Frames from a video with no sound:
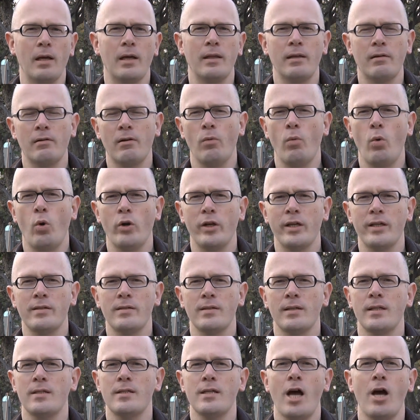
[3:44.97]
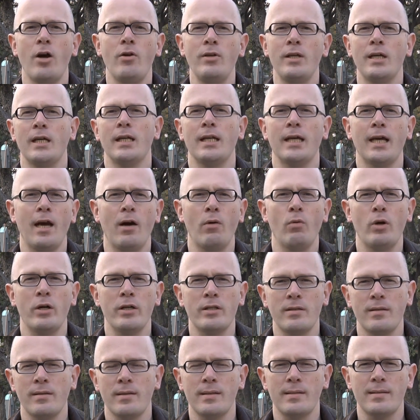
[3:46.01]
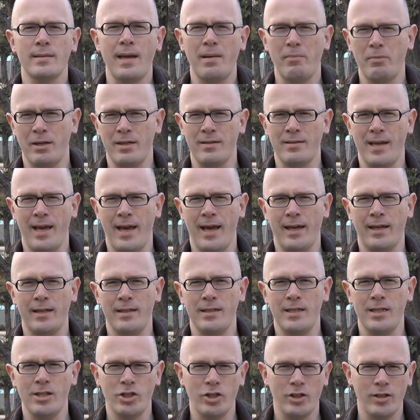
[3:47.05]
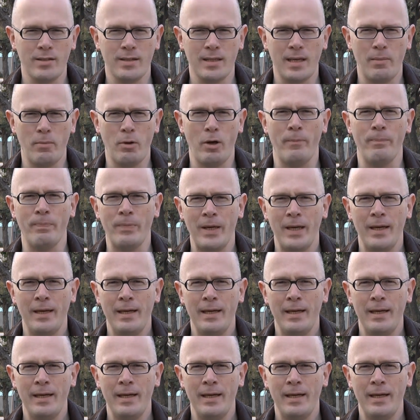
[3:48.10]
and there are warnings that it's only going to get worse in the summer as air conditioners come on.